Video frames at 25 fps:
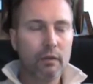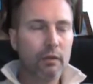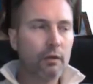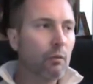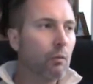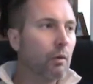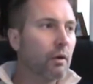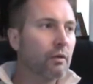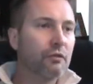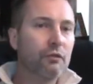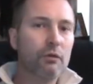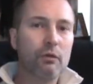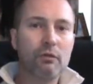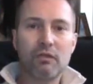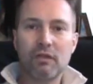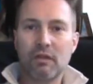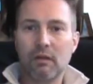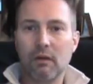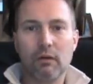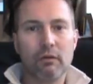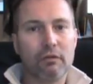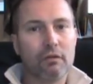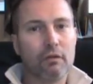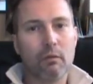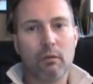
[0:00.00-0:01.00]
There was no
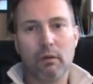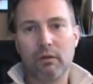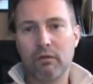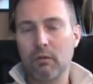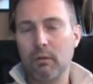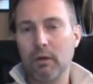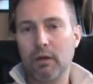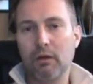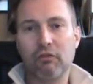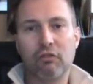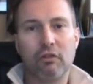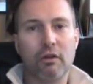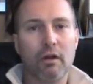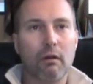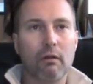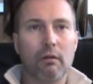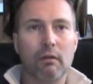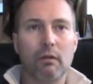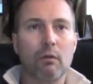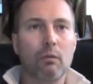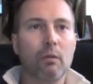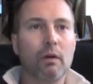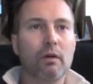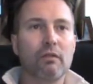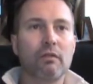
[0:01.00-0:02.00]
skills, there was no
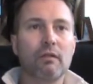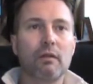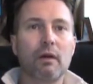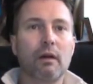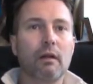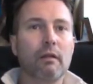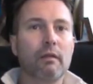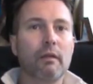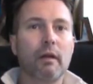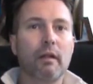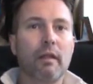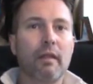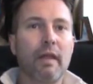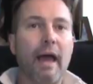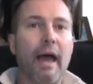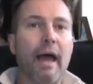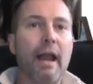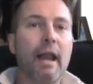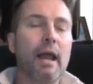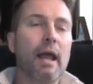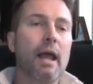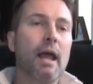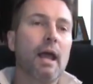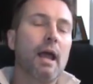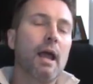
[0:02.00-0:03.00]
engineering, there was none of that.